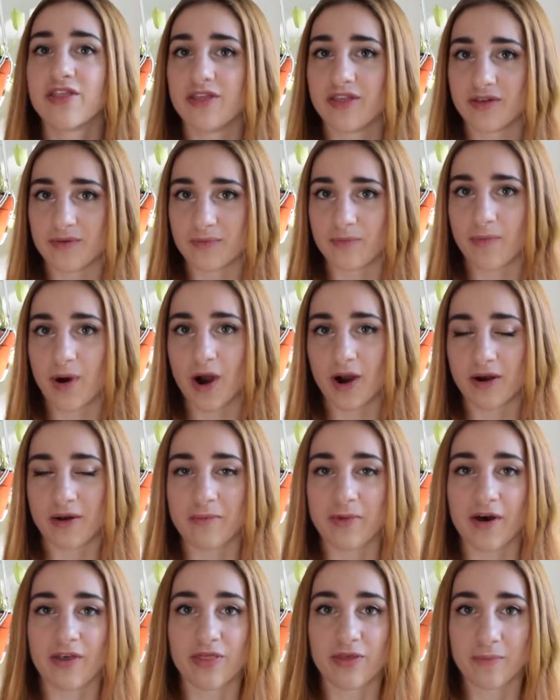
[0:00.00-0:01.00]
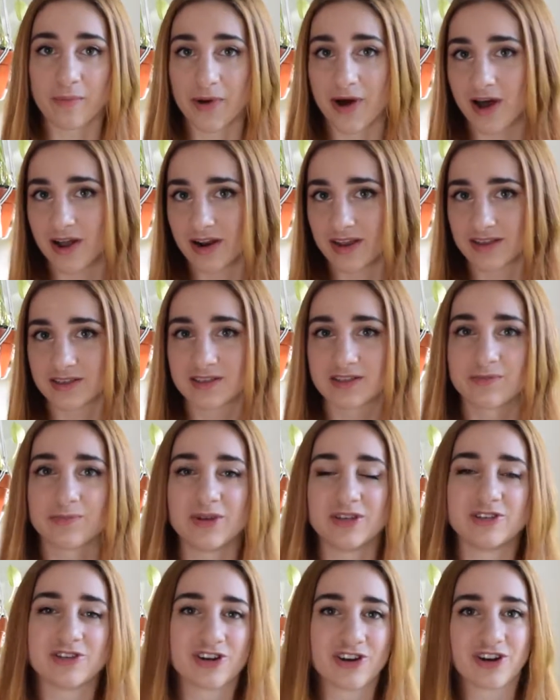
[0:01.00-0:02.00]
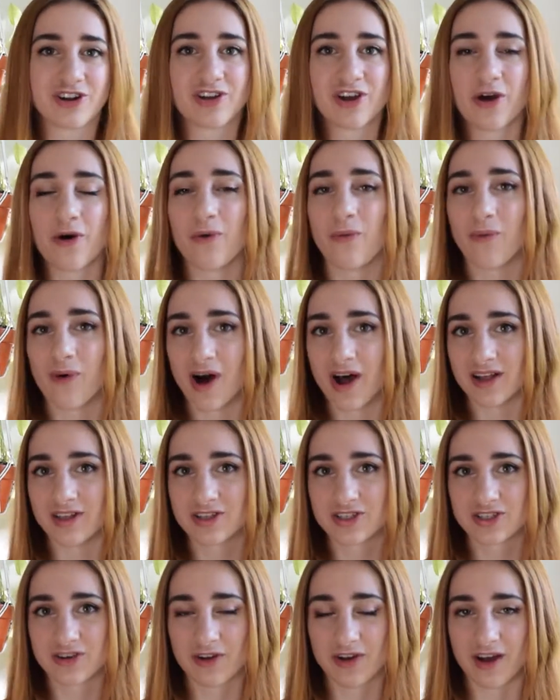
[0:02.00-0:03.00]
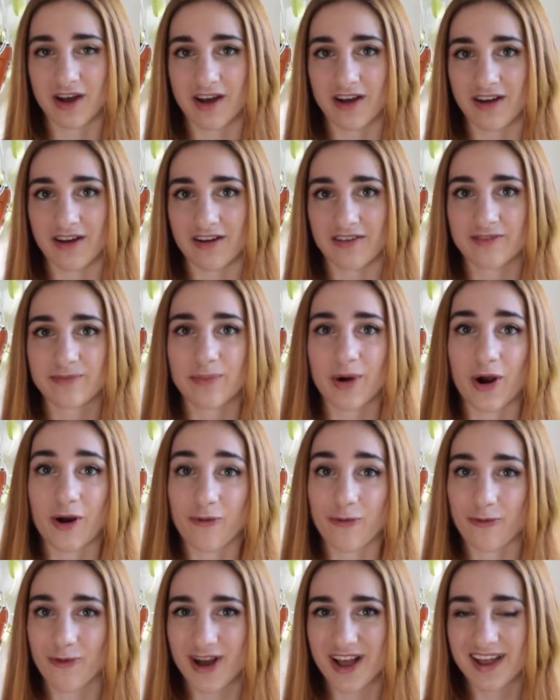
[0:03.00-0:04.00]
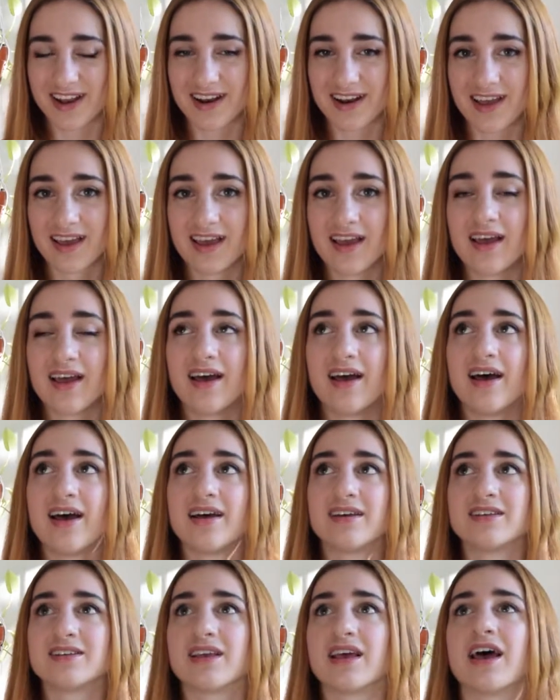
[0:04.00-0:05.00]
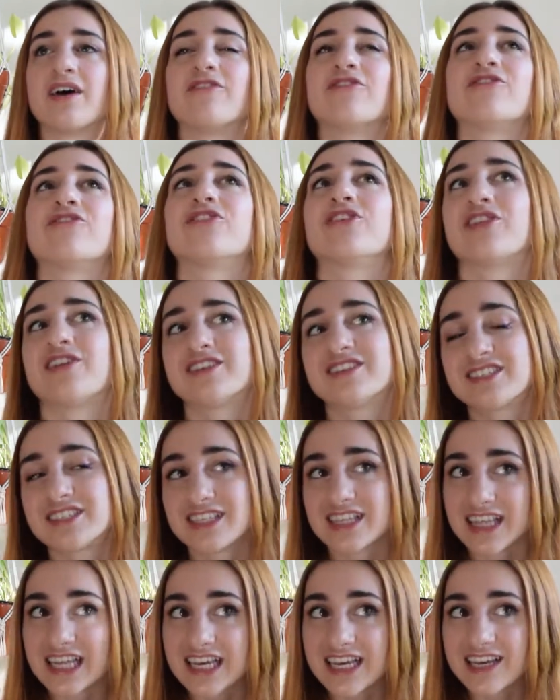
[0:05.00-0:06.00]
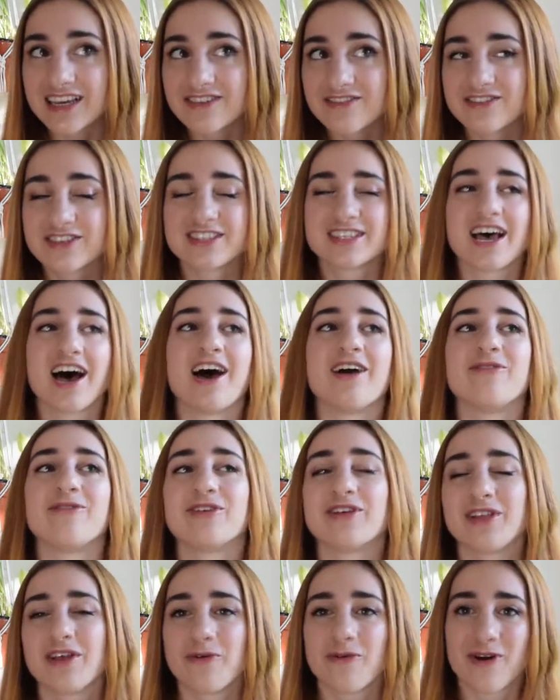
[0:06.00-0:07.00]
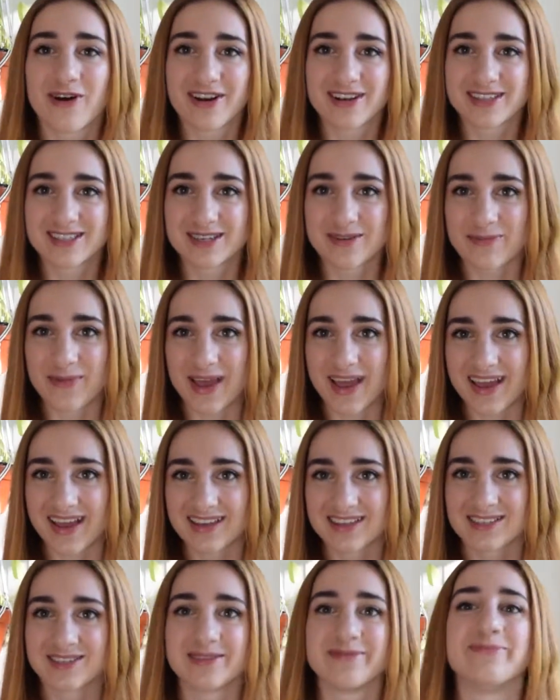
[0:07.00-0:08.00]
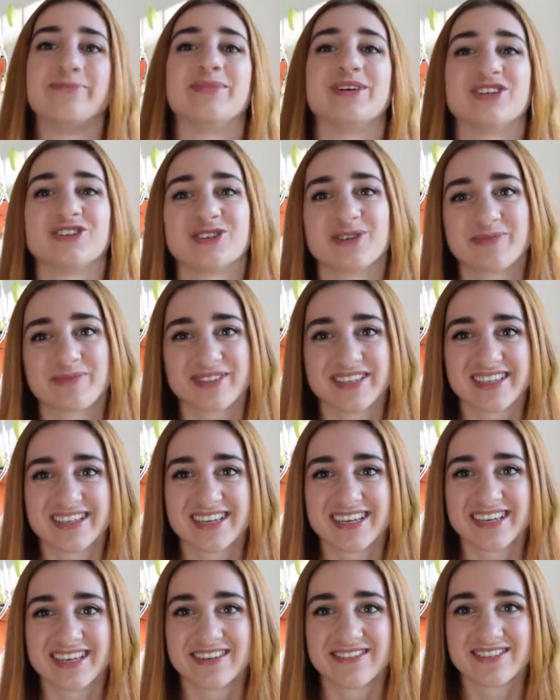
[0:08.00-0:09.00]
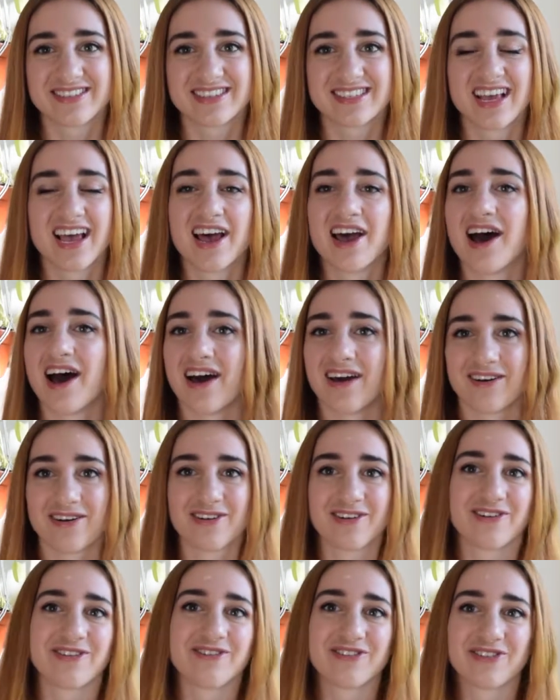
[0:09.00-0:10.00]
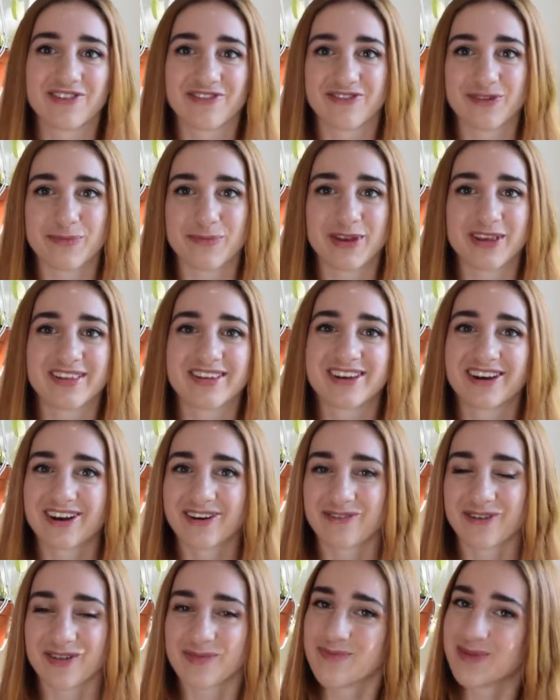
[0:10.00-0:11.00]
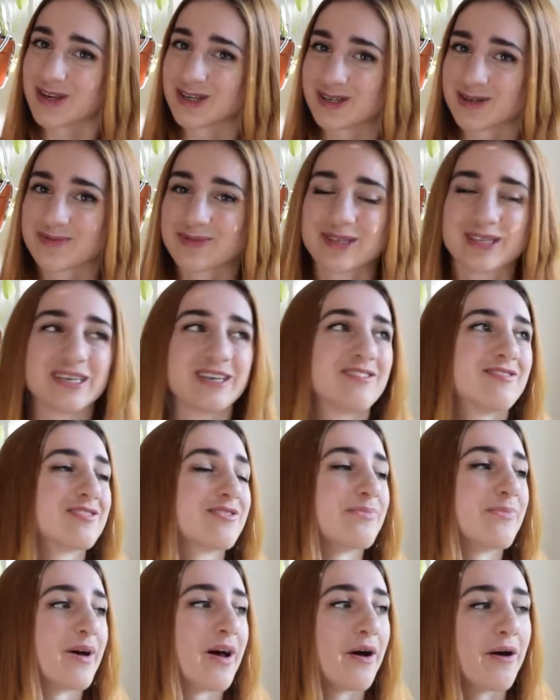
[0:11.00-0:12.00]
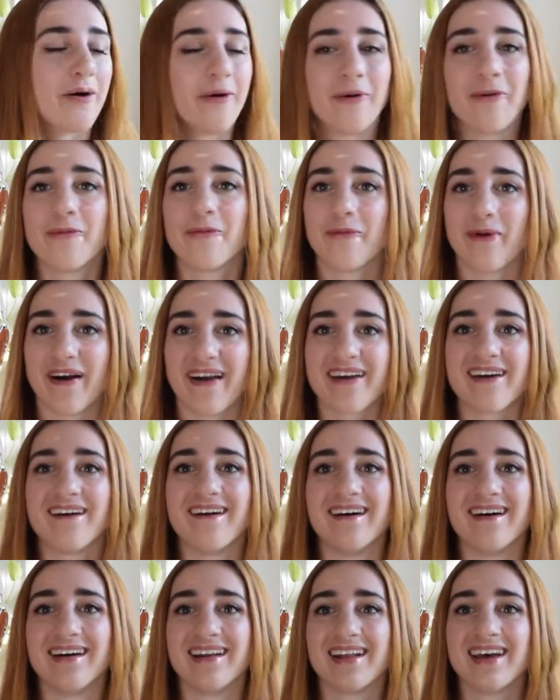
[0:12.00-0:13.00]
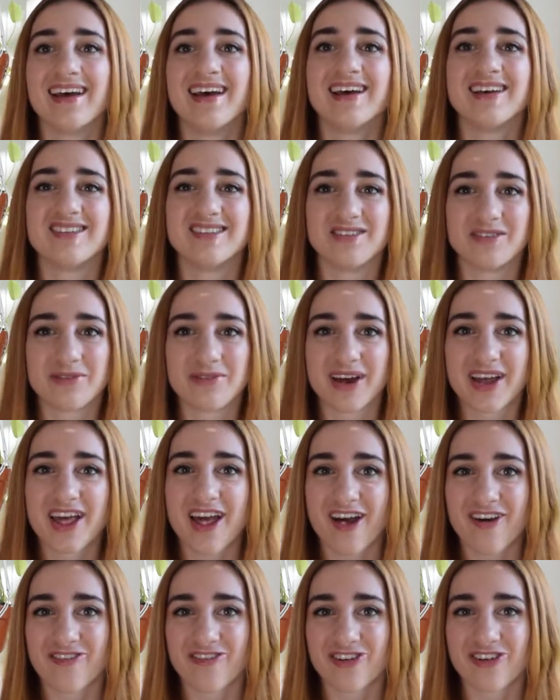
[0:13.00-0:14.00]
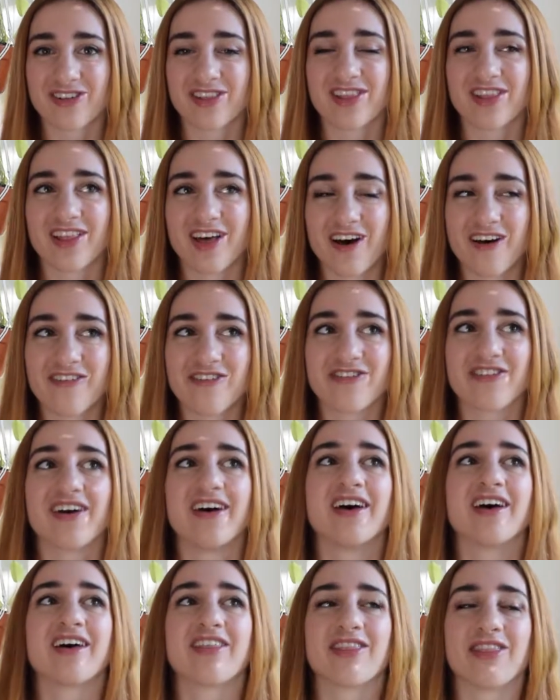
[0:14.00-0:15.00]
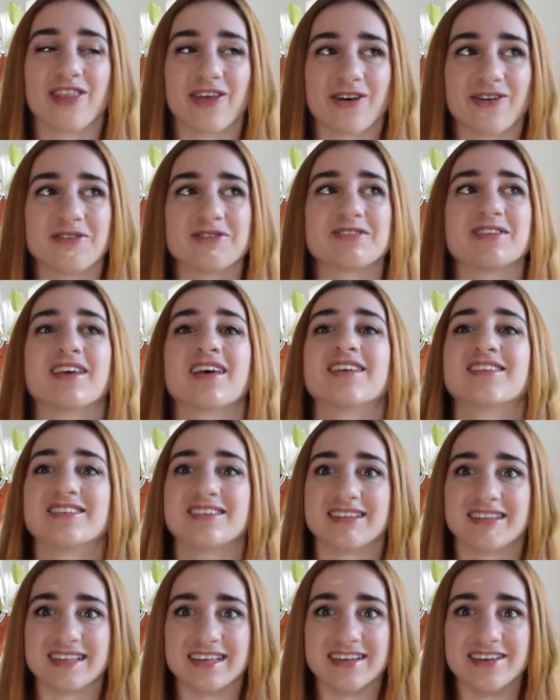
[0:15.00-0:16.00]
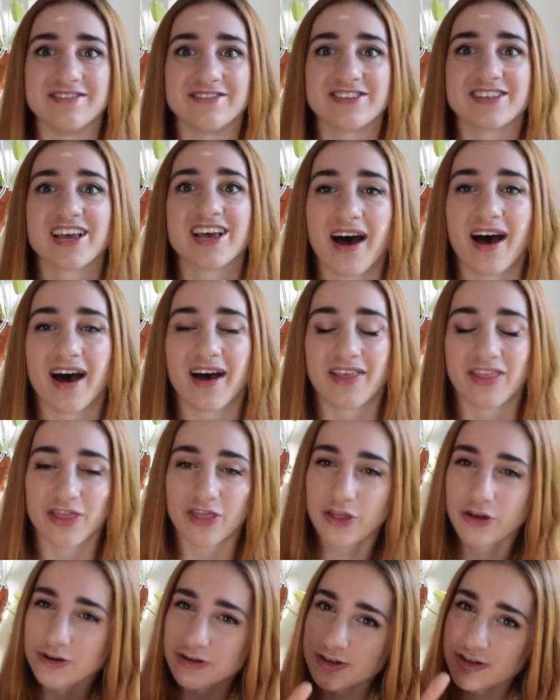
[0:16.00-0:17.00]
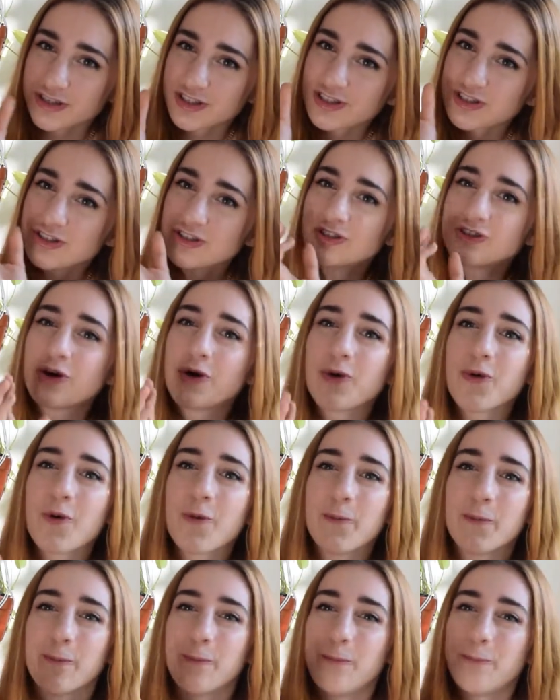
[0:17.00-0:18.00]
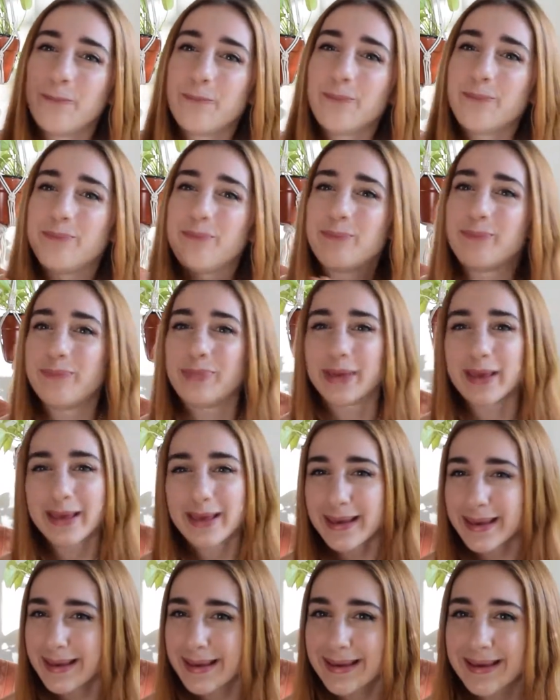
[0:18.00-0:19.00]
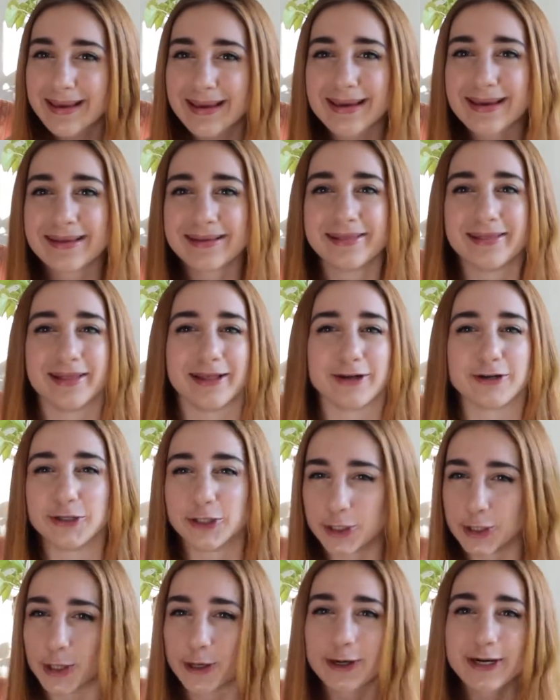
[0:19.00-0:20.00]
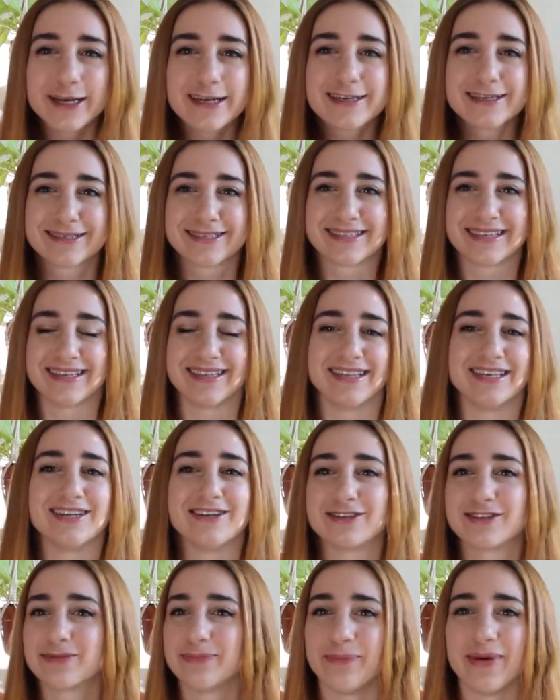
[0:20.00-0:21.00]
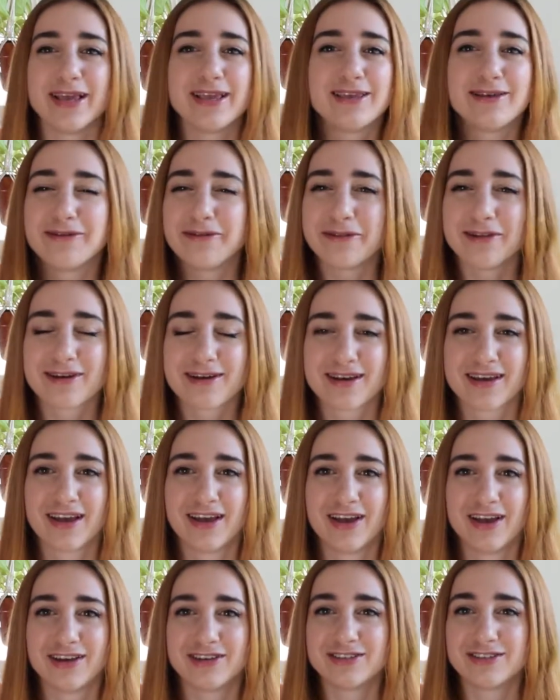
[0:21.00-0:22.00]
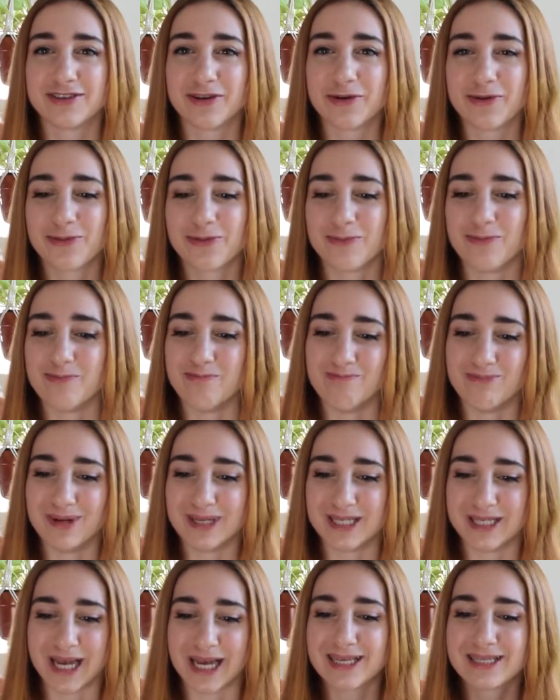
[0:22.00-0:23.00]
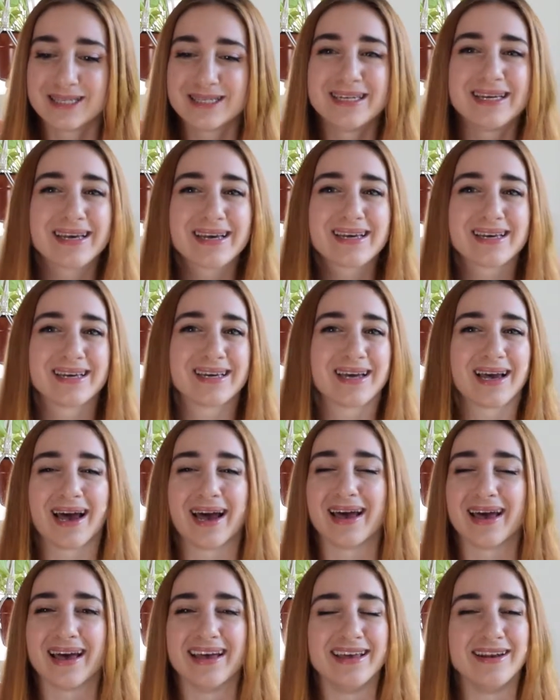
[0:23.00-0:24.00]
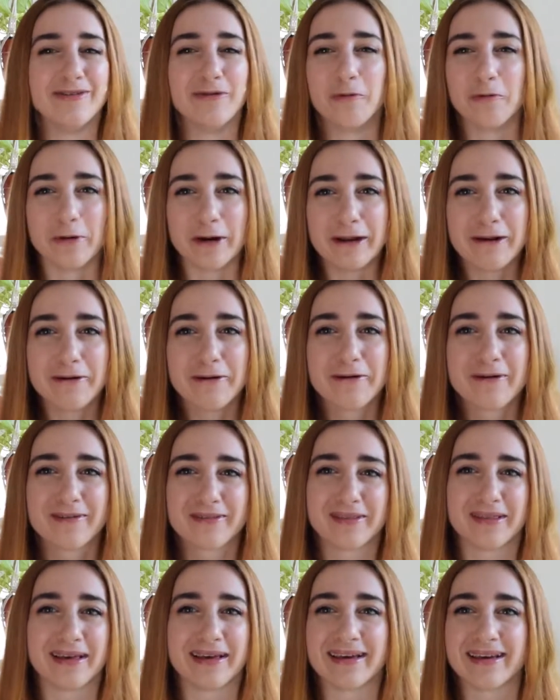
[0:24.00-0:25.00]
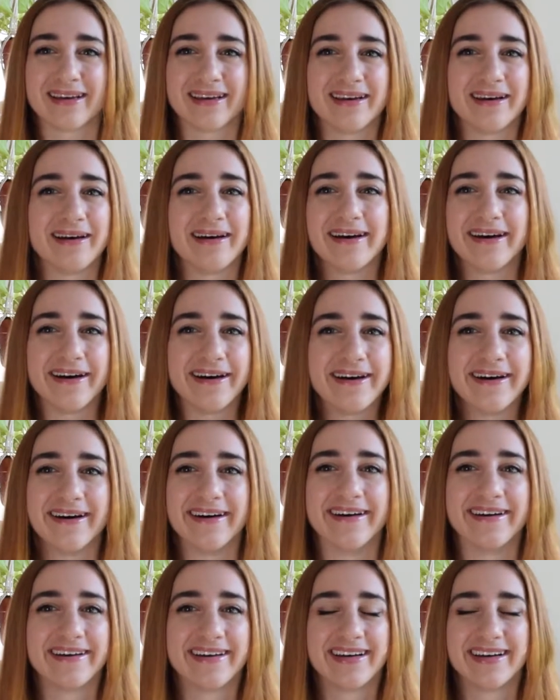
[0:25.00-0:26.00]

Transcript: the part about the bodice, be sure to go watch part one. For the sleeves, I really wanted to make some bishop sleeves. I don't know if you're familiar with bishop sleeves, but oh my god, do I ever love those sleeves. They're just so big and luxurious, and they just make you look so majestic and regal. Like, I